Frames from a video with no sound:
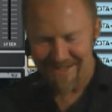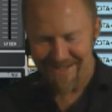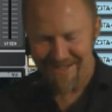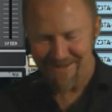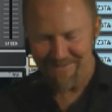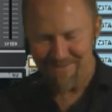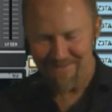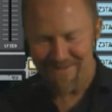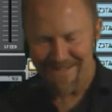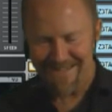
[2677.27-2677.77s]

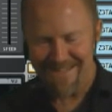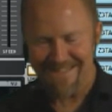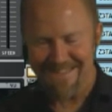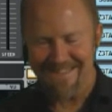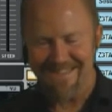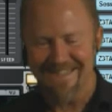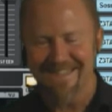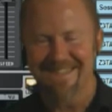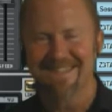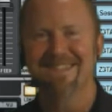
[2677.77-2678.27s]
And as I
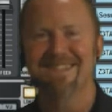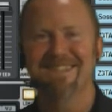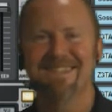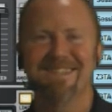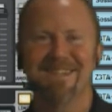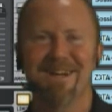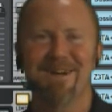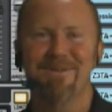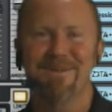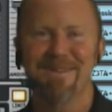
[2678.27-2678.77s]
said, just
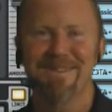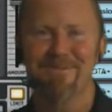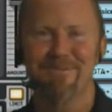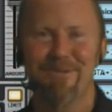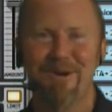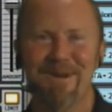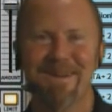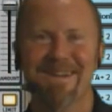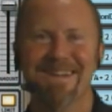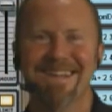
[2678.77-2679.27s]
start with the
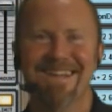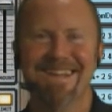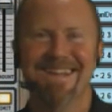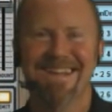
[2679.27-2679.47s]
one.